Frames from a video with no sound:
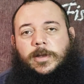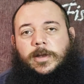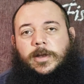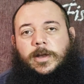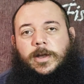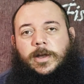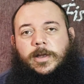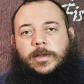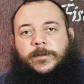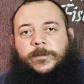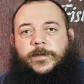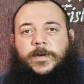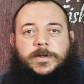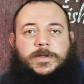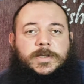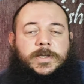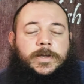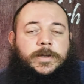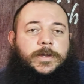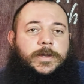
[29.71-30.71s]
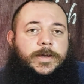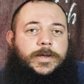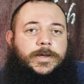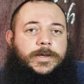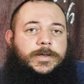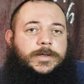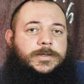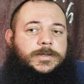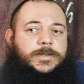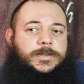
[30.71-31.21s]
The first thing
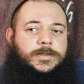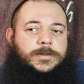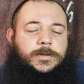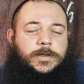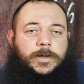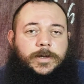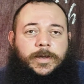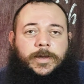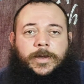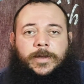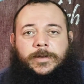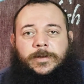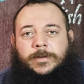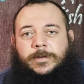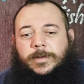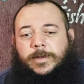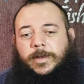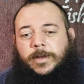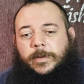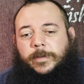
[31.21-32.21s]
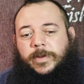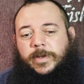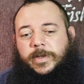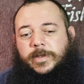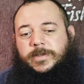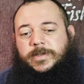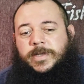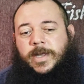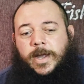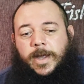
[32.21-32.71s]
is, again, going to
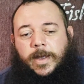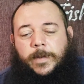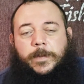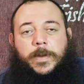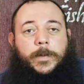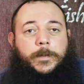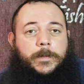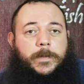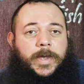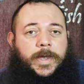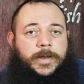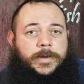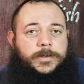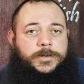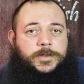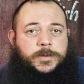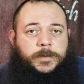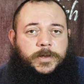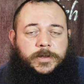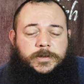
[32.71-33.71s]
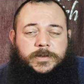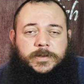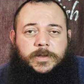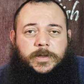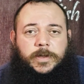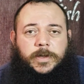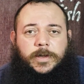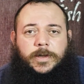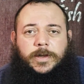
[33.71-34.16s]
be time management.